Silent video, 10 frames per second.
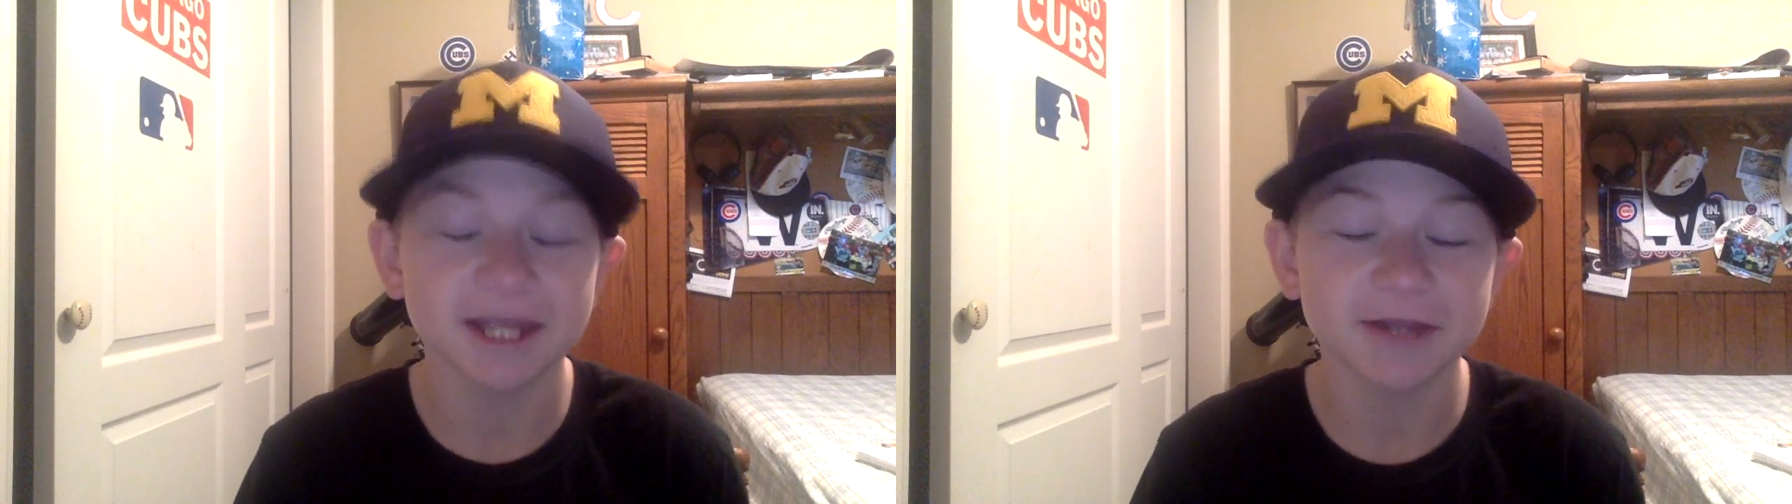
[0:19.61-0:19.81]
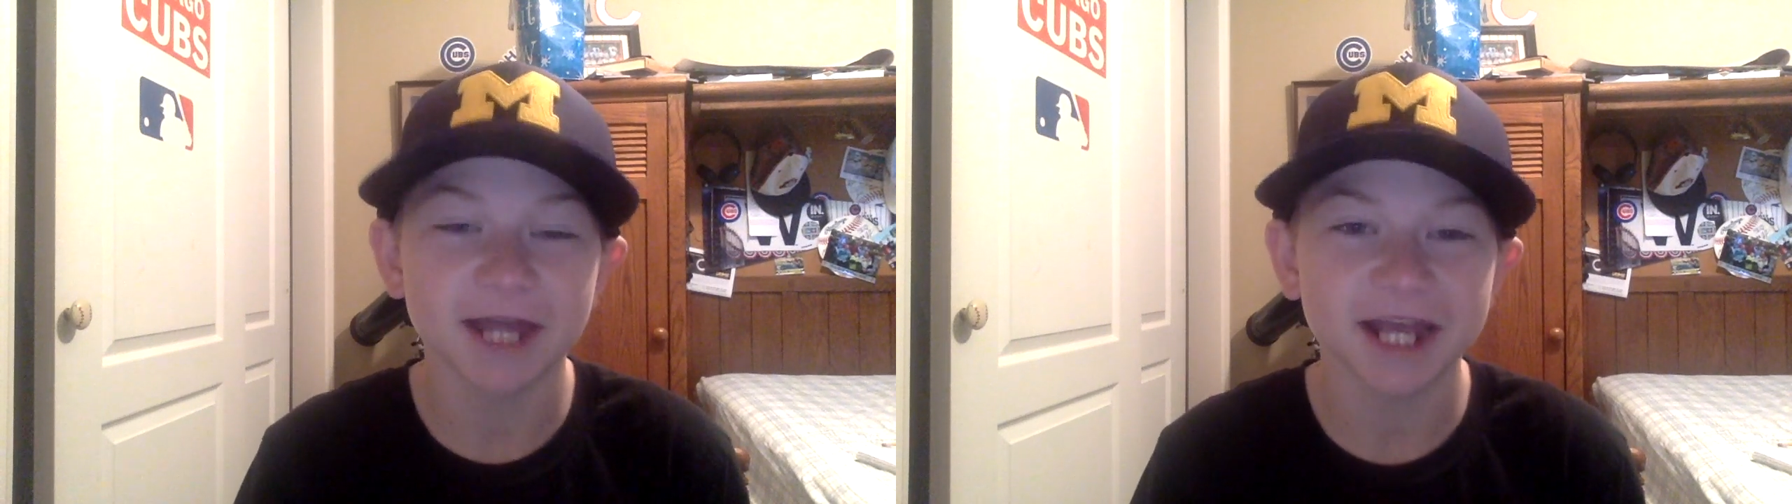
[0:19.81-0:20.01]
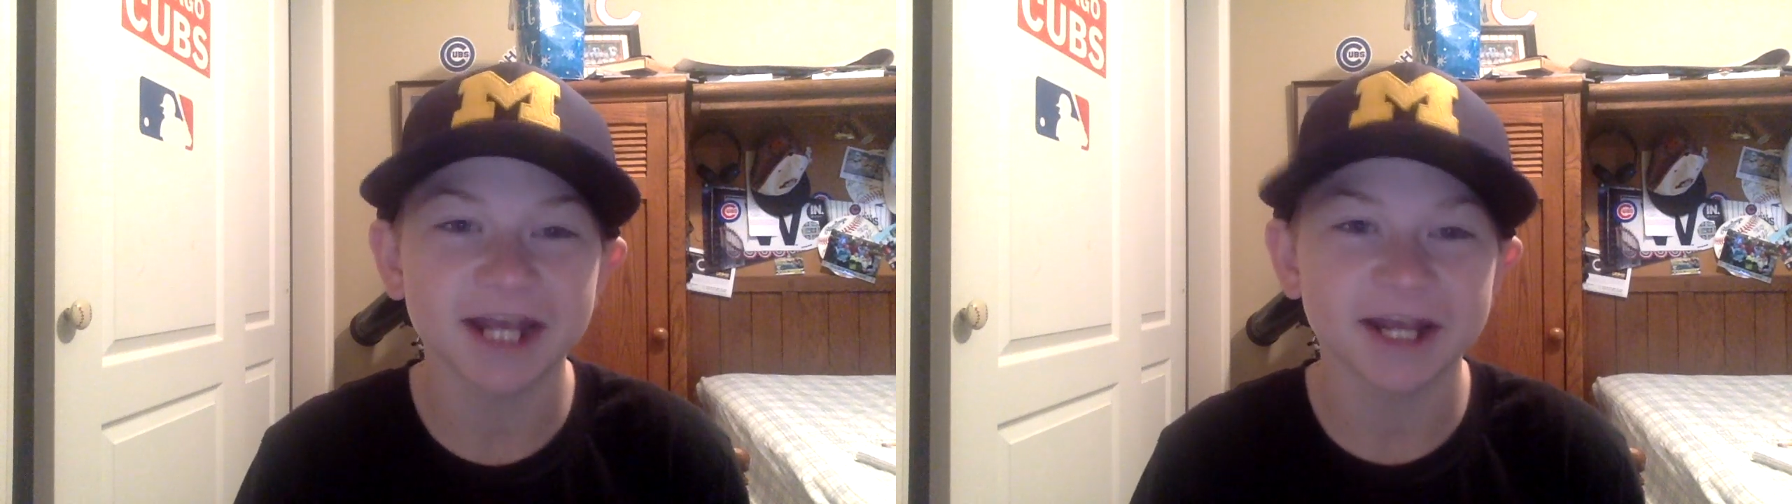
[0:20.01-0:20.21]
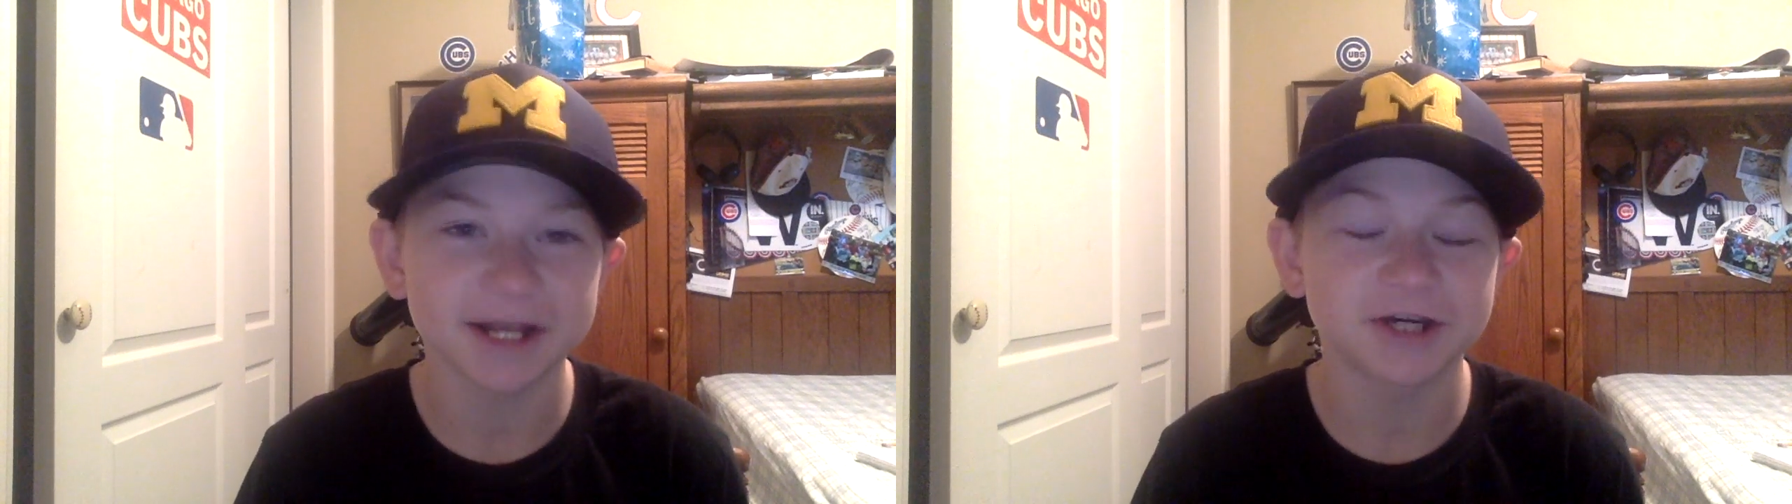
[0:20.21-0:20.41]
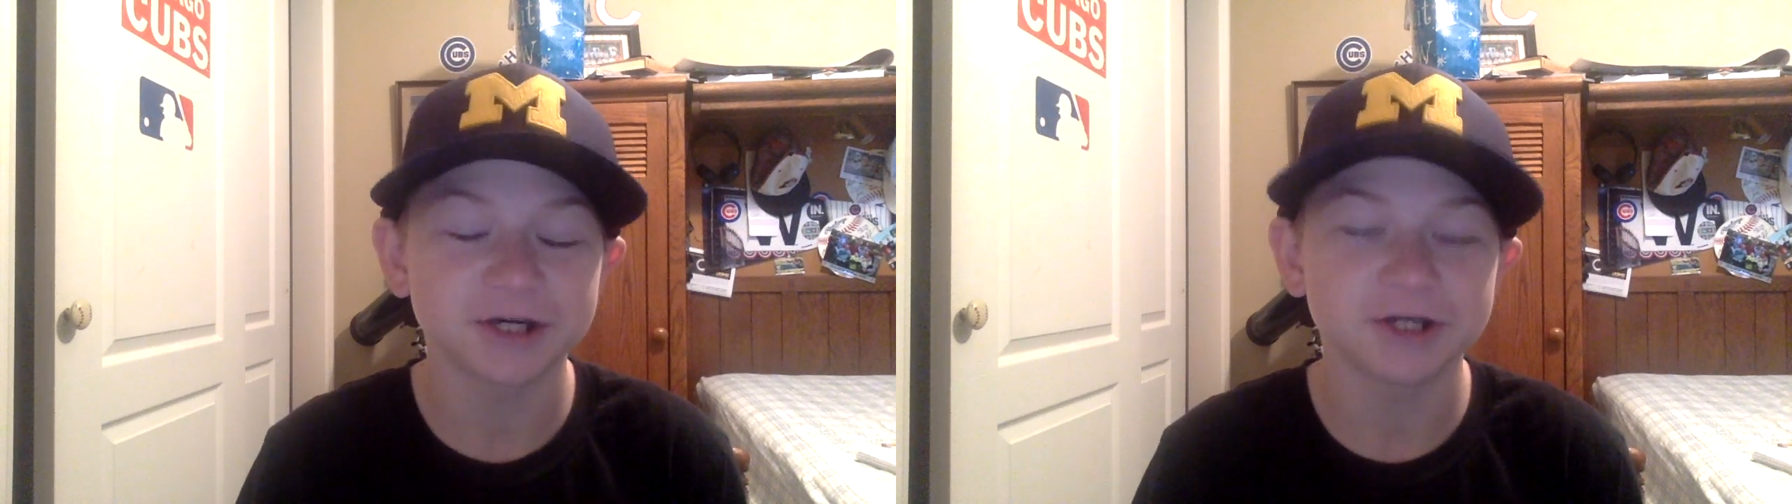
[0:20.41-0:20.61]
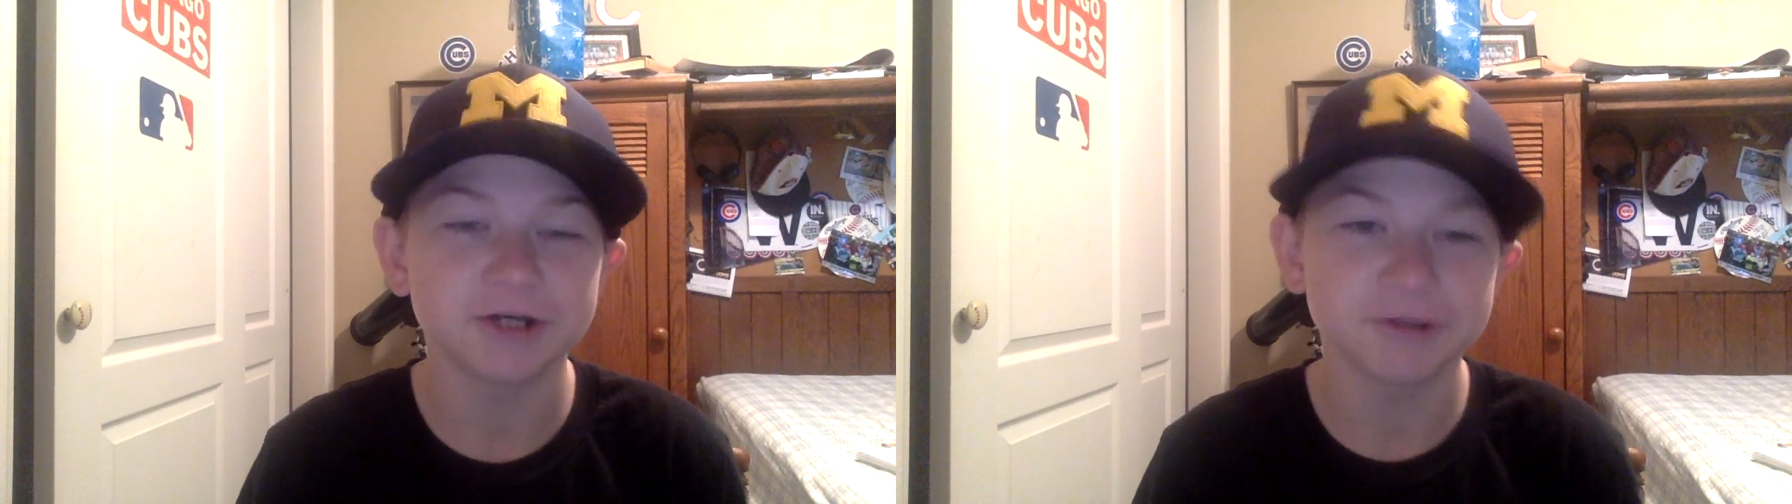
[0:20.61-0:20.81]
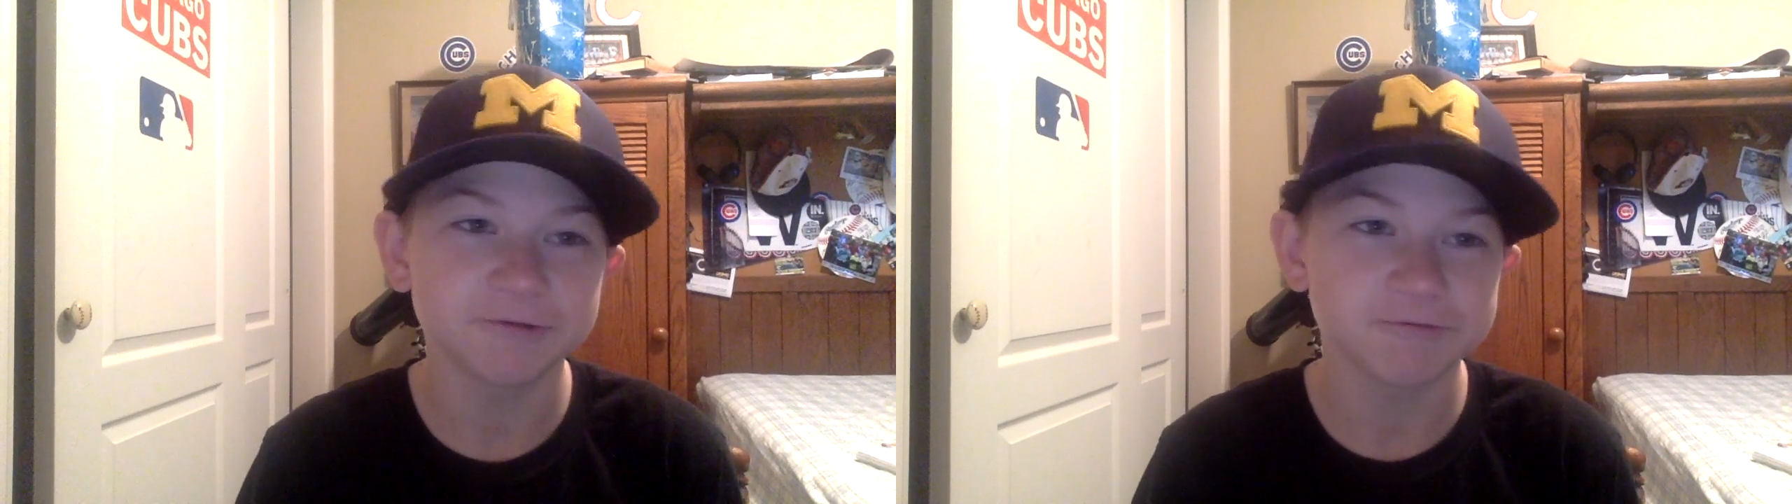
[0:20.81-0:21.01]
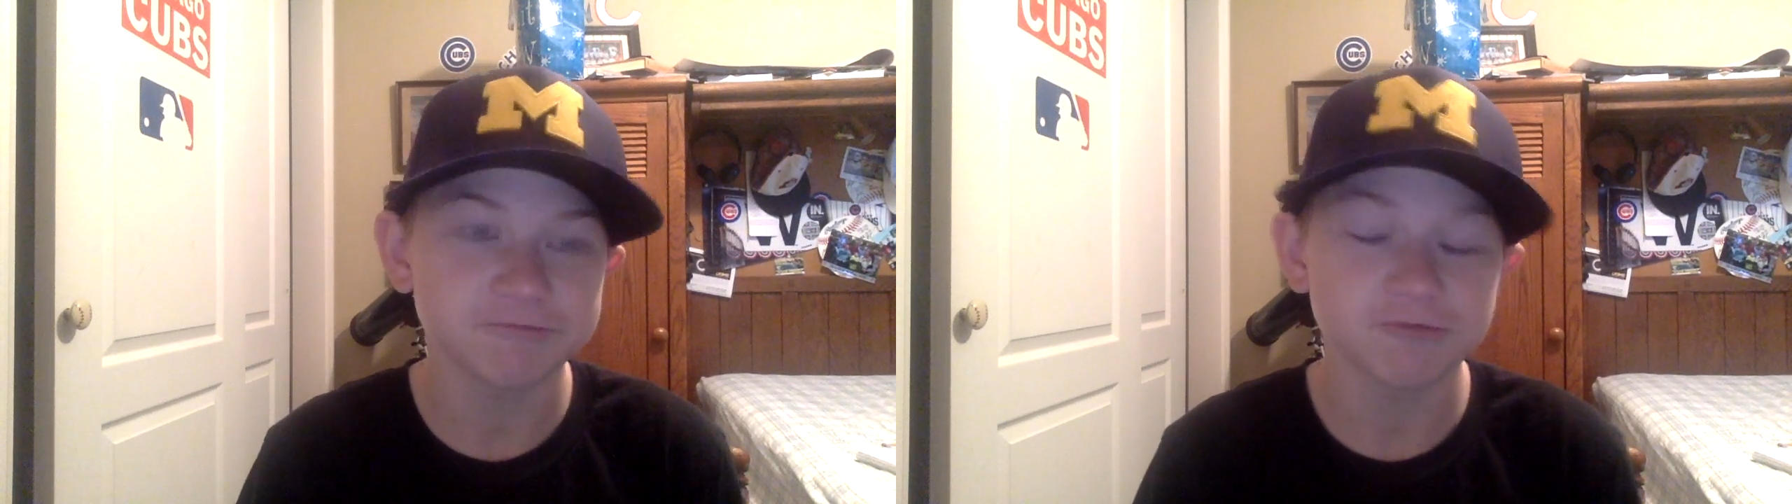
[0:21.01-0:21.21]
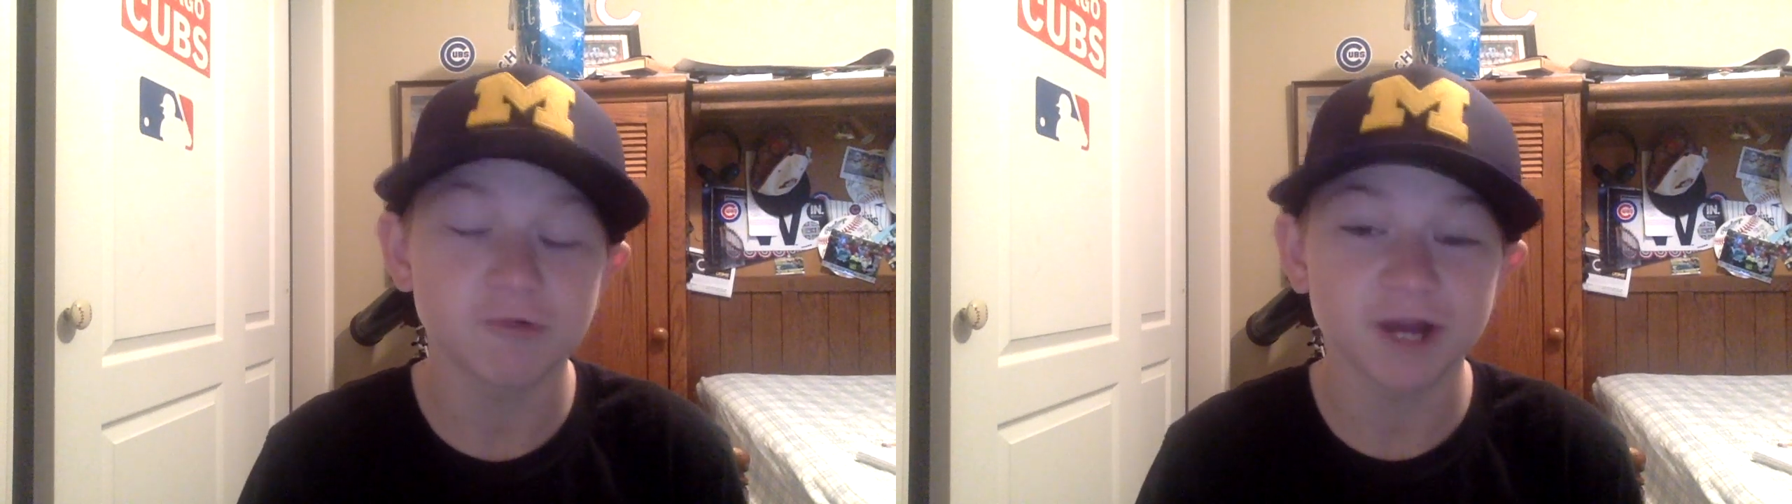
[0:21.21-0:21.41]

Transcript: like what